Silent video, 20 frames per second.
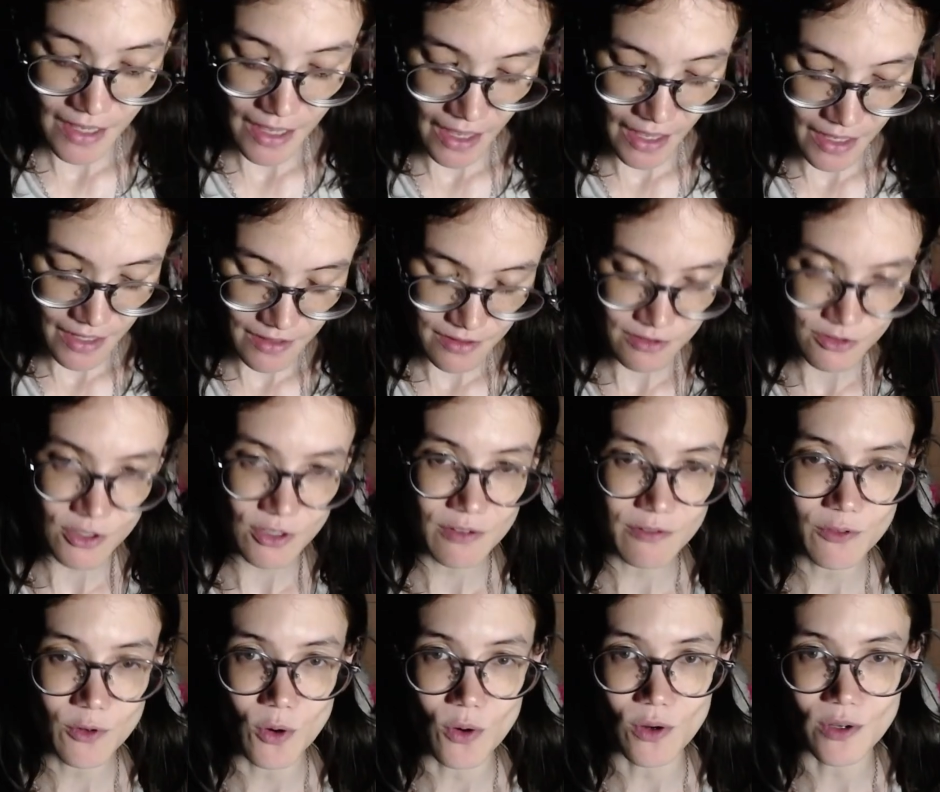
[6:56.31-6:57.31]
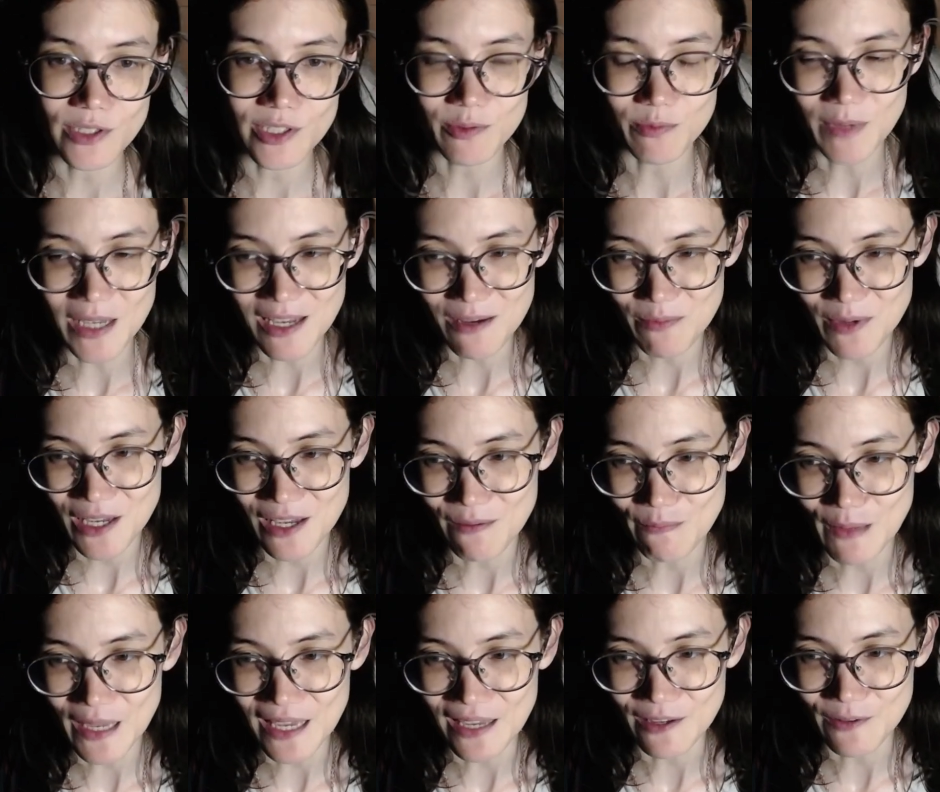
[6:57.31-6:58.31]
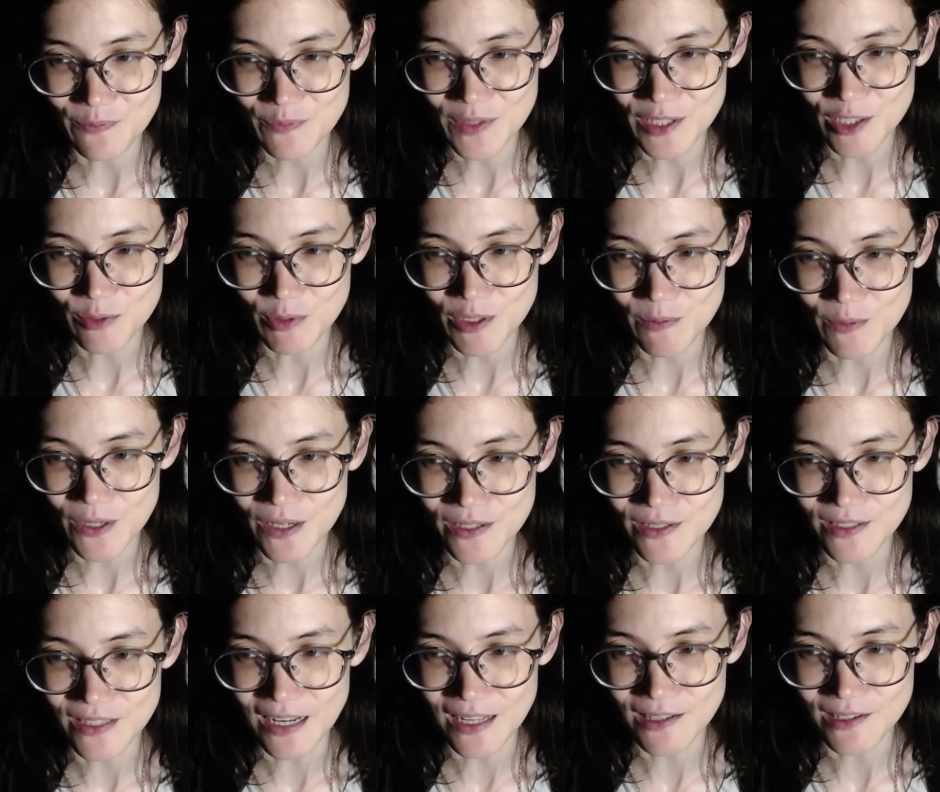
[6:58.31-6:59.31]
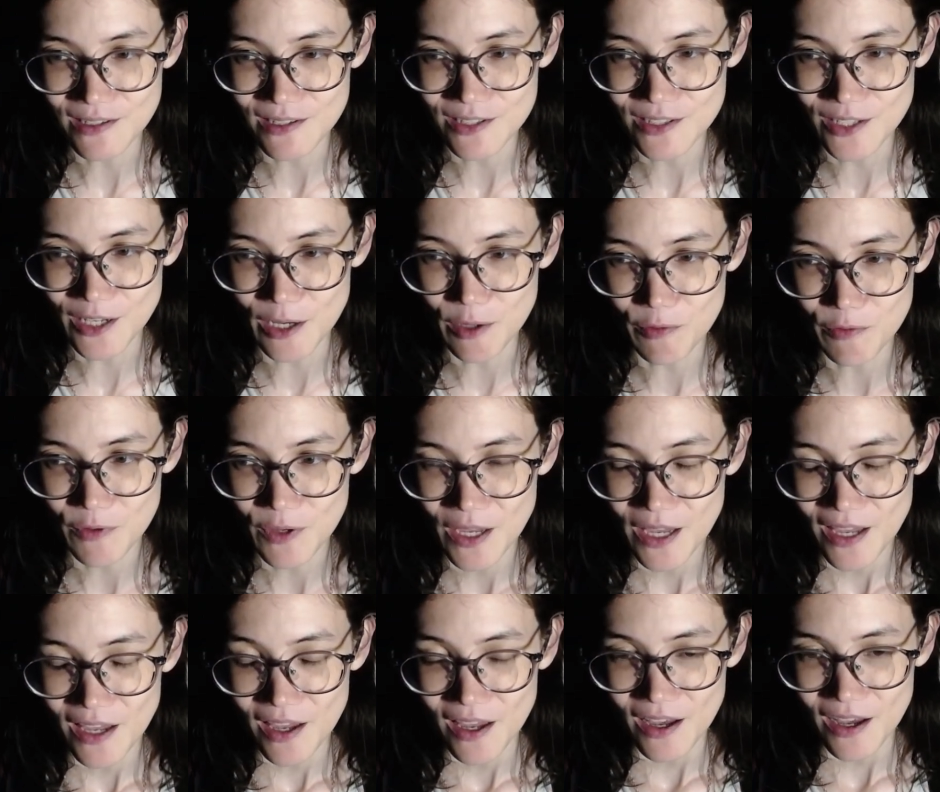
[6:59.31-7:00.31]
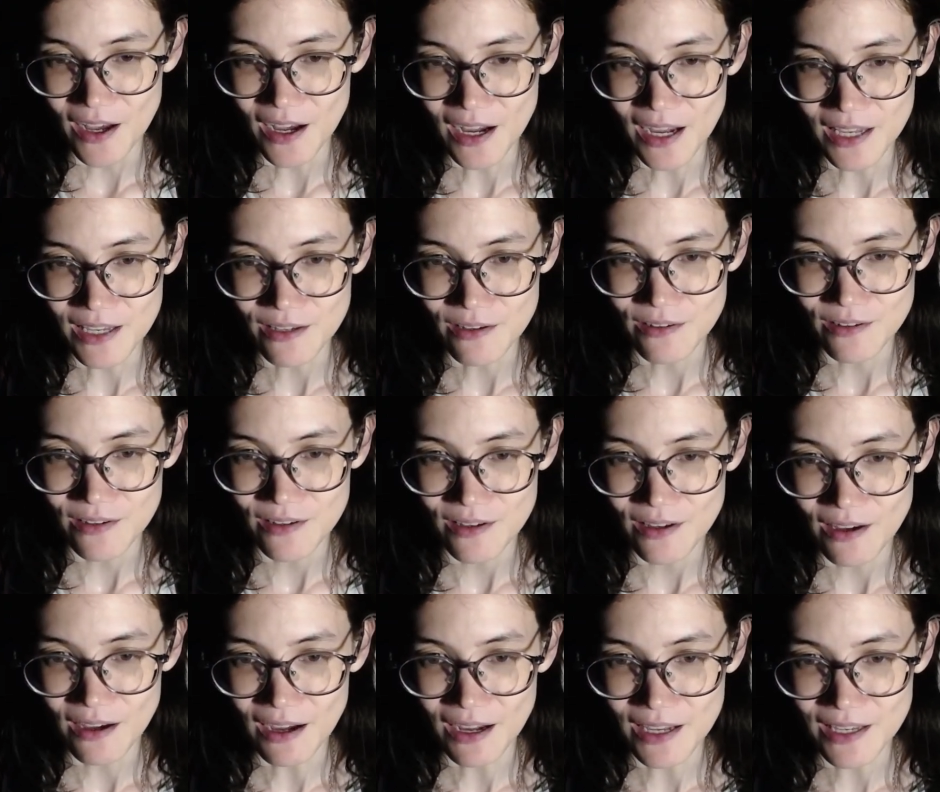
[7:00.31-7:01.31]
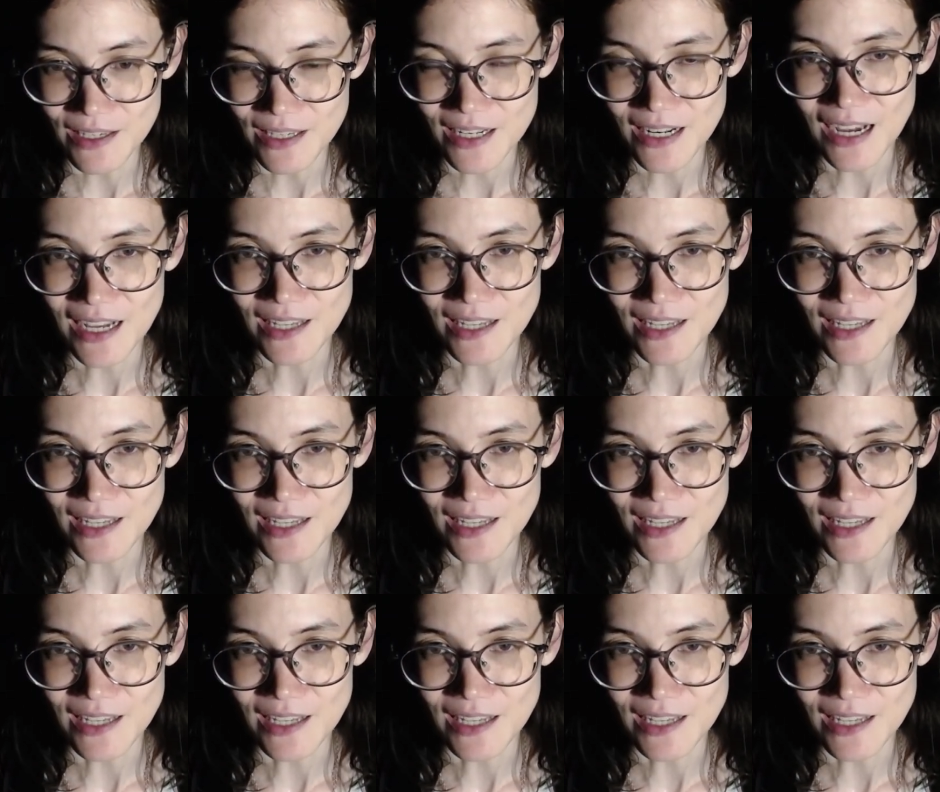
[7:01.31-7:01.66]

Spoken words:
And of course, me being me, the split personality stuff, it